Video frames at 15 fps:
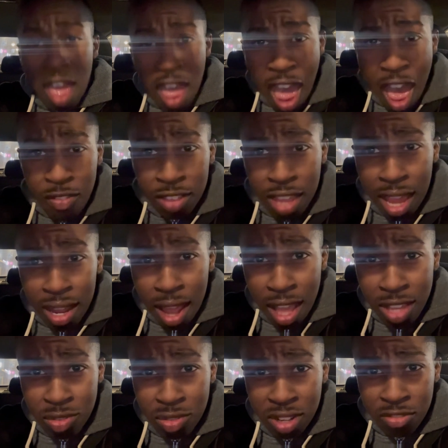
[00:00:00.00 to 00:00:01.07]
Afghan
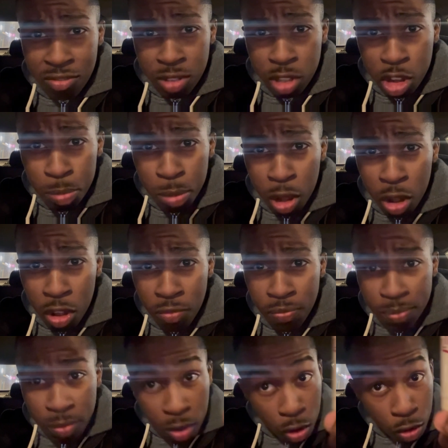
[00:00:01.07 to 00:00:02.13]
ice cream from the Kabul.
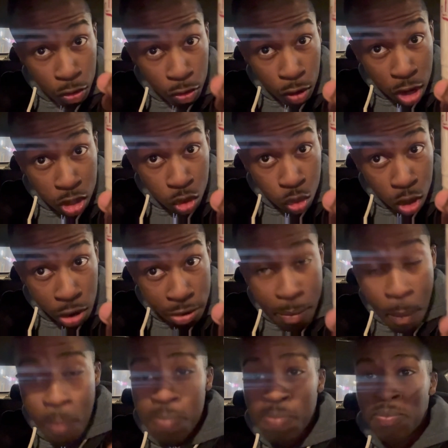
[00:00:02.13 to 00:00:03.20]
Fresh grill
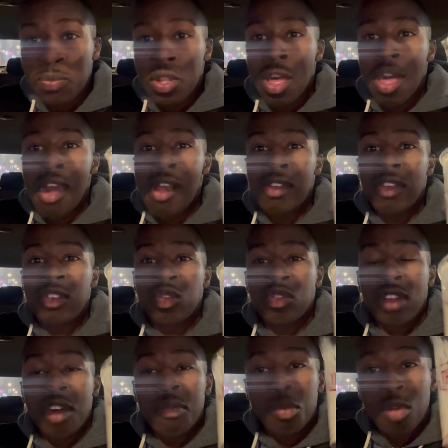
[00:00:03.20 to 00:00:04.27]

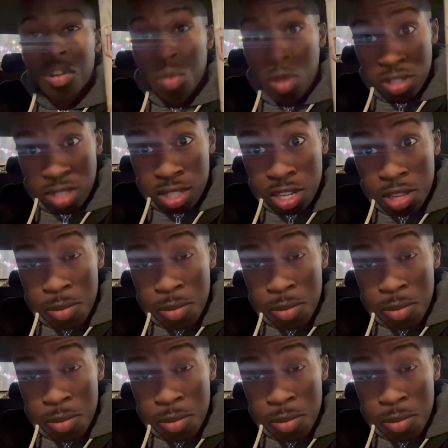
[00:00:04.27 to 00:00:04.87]
straight out of Baltimore City,